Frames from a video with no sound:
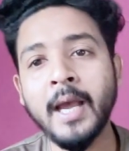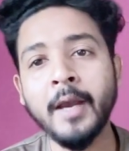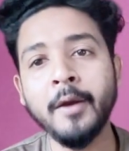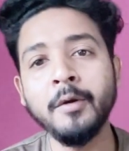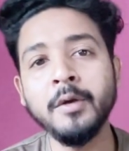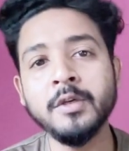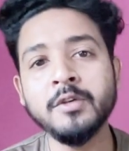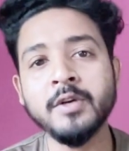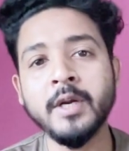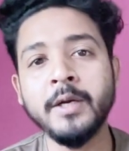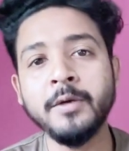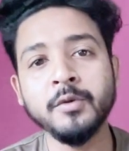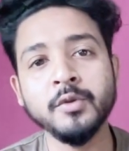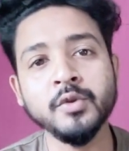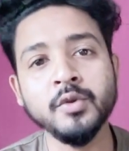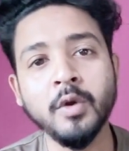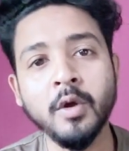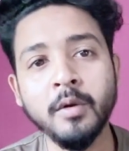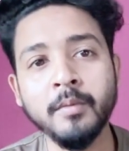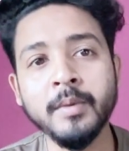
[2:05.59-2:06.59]
I will try to
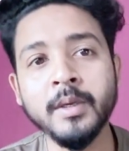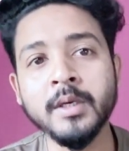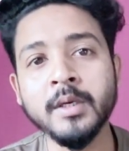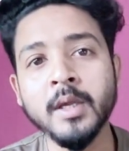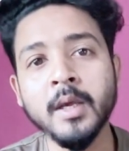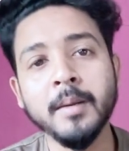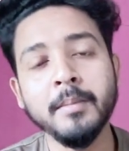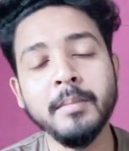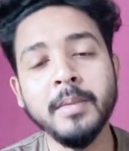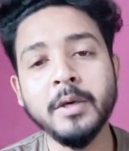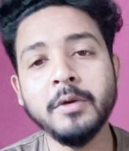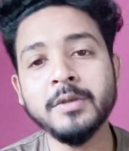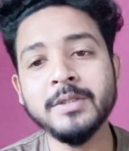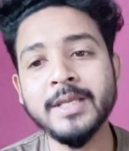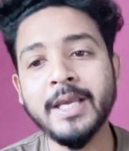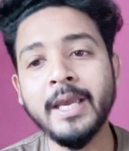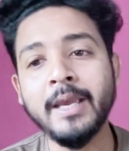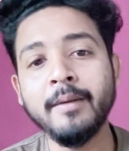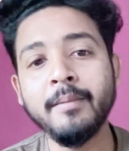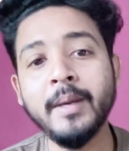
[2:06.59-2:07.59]
solve it
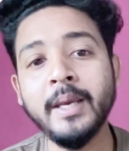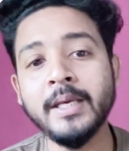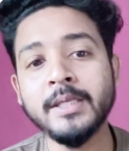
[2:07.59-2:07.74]
because I have an